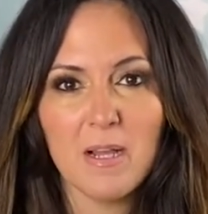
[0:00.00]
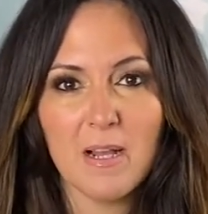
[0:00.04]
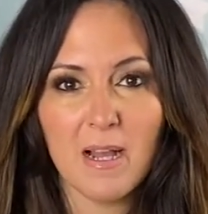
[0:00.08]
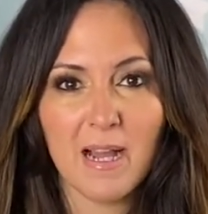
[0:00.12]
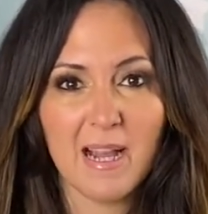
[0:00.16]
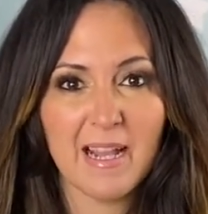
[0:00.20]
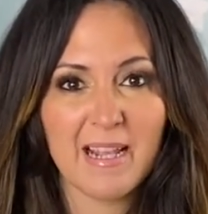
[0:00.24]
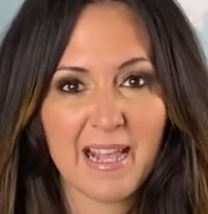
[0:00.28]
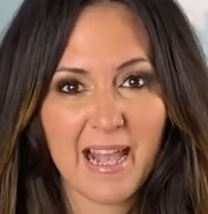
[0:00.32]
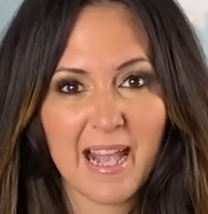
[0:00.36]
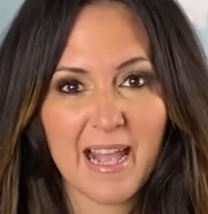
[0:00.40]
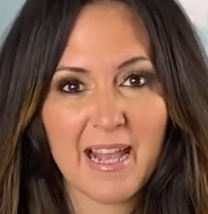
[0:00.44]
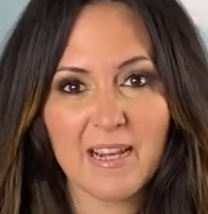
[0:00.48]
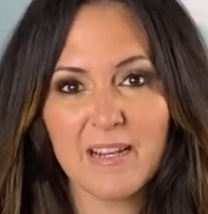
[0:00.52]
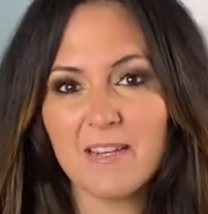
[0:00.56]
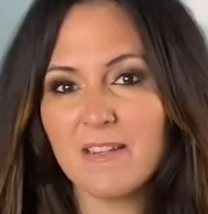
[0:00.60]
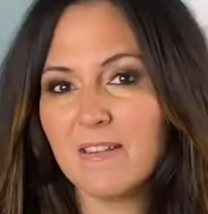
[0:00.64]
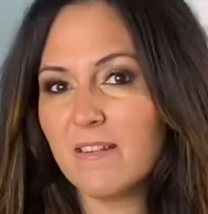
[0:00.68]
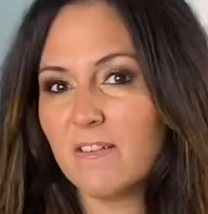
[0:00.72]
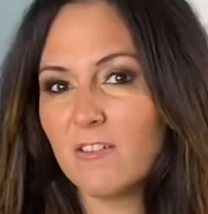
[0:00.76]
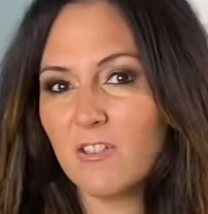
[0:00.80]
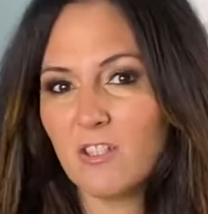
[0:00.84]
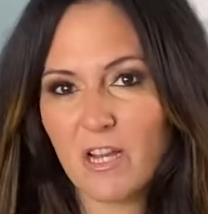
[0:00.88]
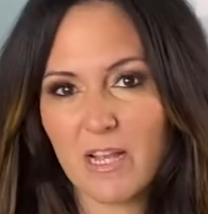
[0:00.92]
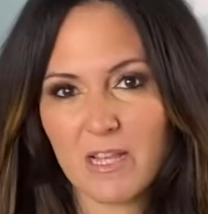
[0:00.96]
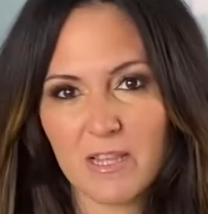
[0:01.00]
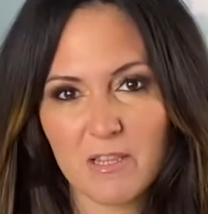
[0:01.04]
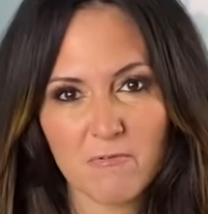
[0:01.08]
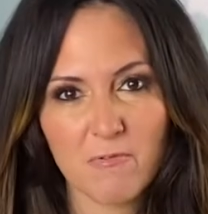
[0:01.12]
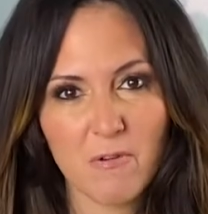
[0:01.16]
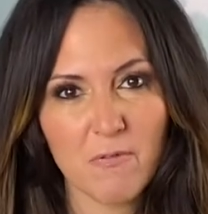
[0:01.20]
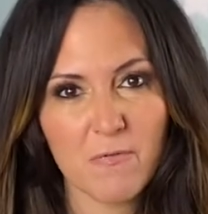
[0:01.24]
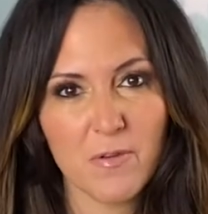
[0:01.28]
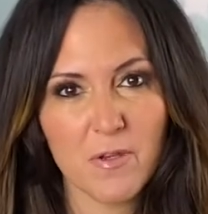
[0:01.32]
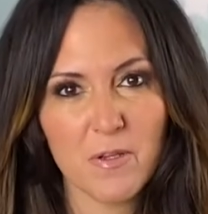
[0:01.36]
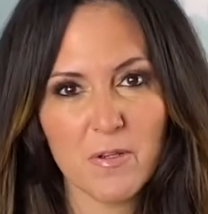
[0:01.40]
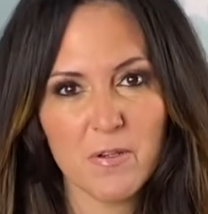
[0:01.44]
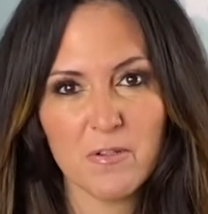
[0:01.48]
Again, check the
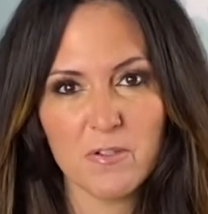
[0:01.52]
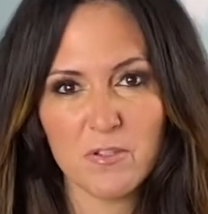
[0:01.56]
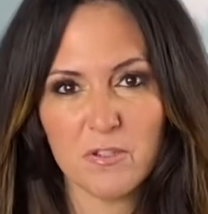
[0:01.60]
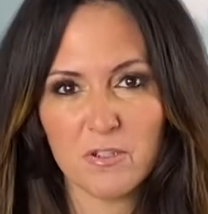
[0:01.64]
reviews.